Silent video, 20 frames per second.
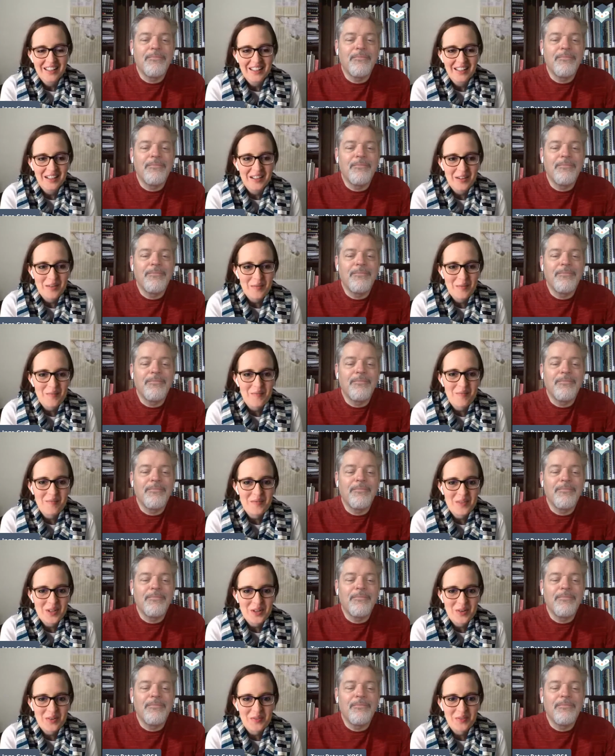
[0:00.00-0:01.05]
Speaker 1: um, you
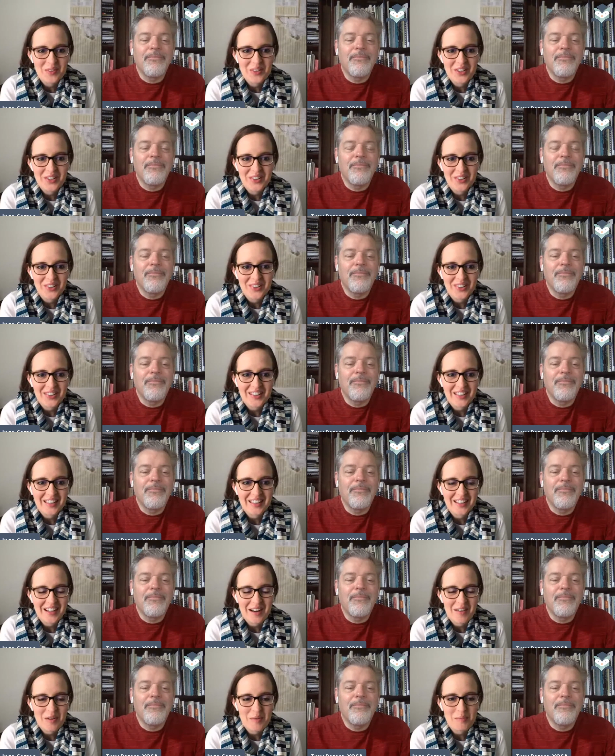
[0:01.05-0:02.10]
know when they're they're
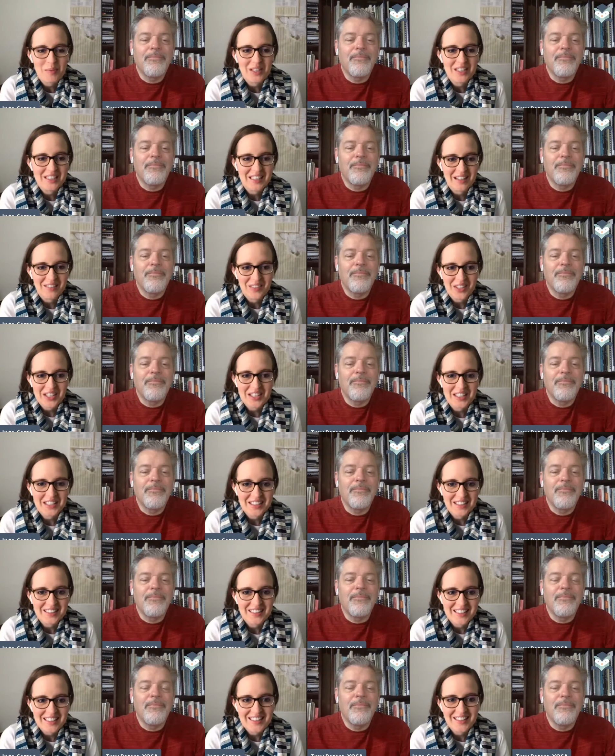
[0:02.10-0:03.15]
having playtime like the
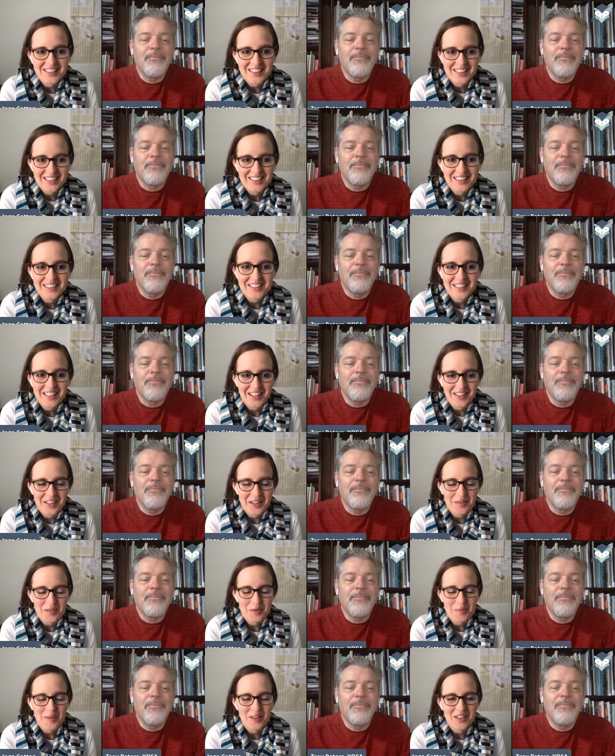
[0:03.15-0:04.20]
the young kids how they
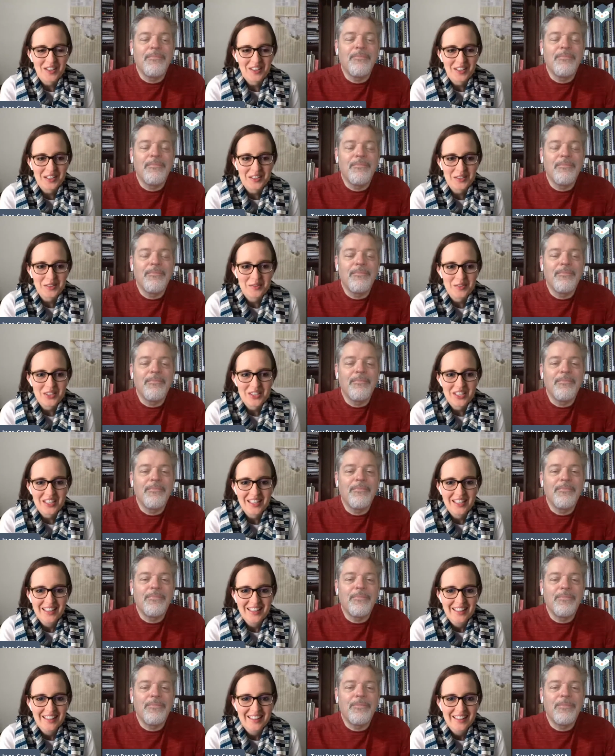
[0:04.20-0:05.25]
respond to classical music
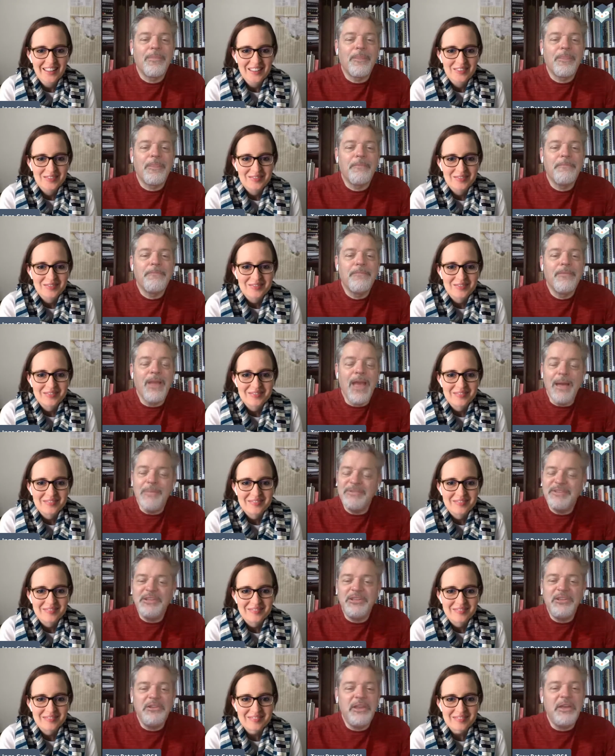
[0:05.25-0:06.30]

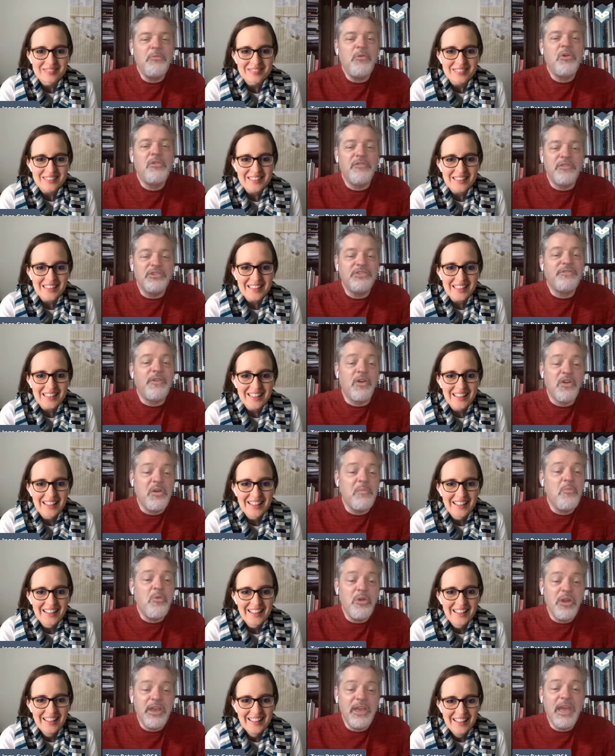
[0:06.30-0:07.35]
Speaker 2: absolutely well first of all good
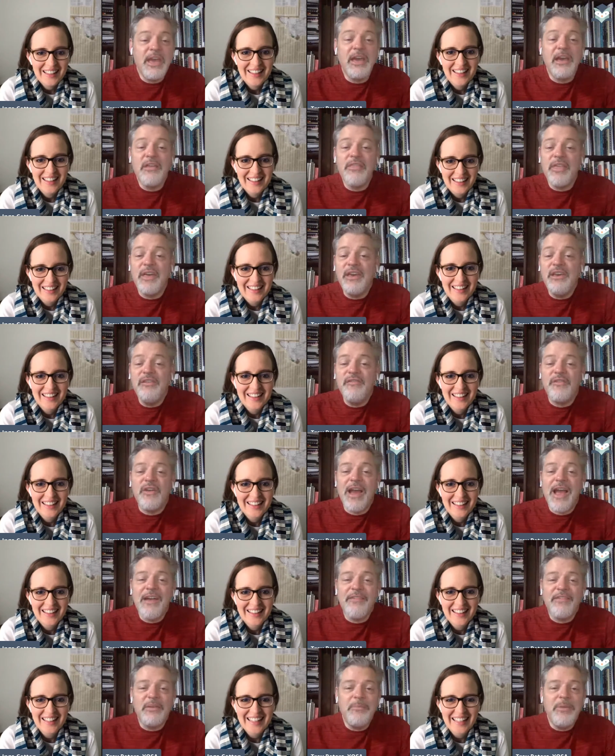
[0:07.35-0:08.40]
morning inga thank you for
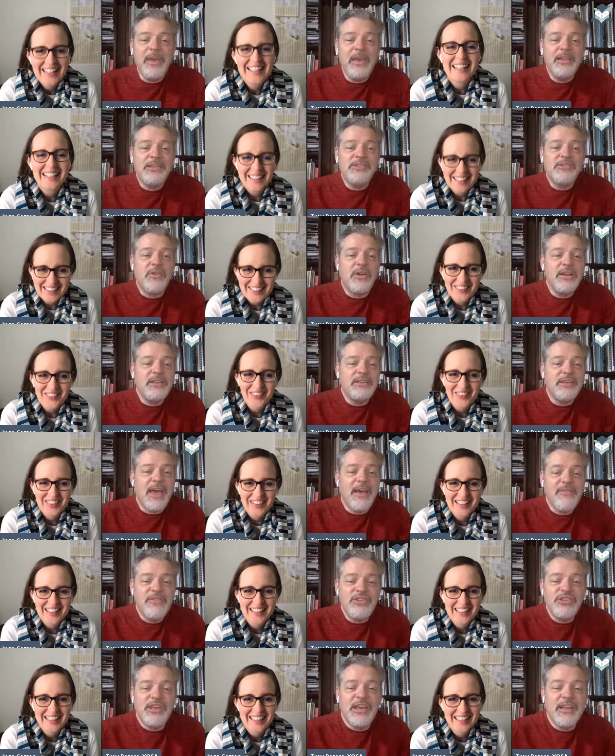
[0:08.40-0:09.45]
having me it's great to
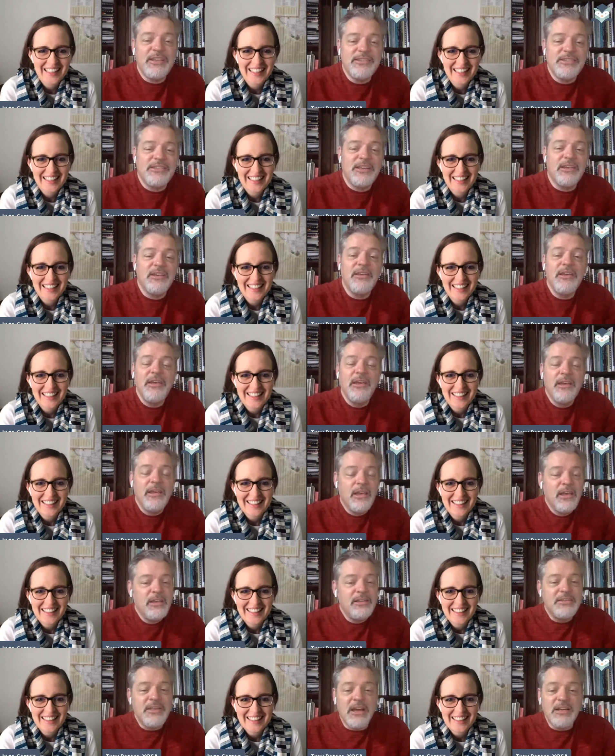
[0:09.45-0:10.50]
have a chance to
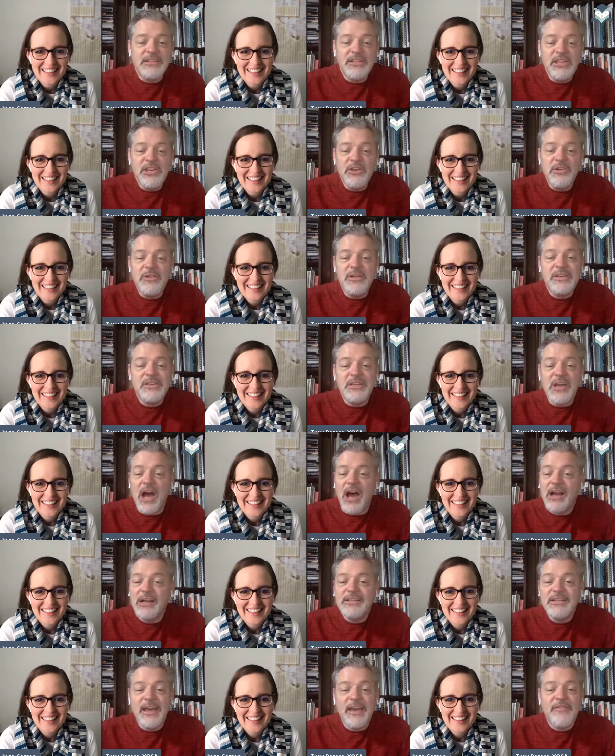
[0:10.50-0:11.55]
talk to you and
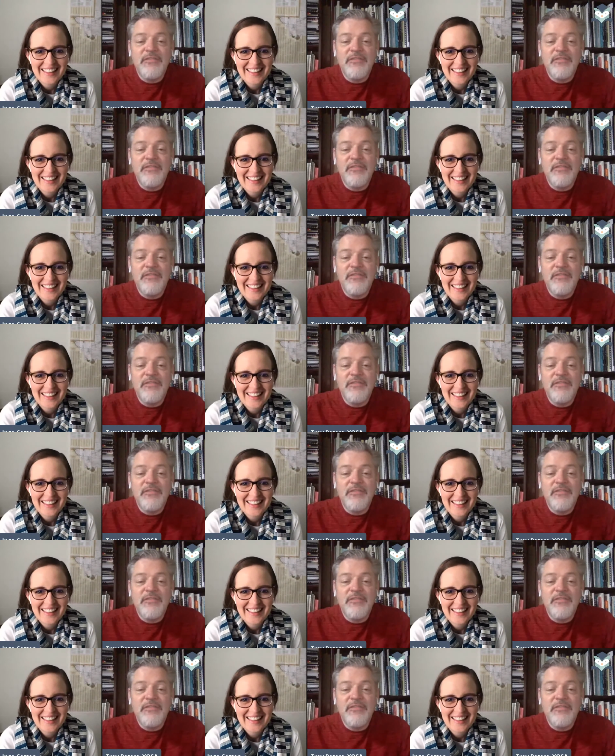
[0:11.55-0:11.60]
talk to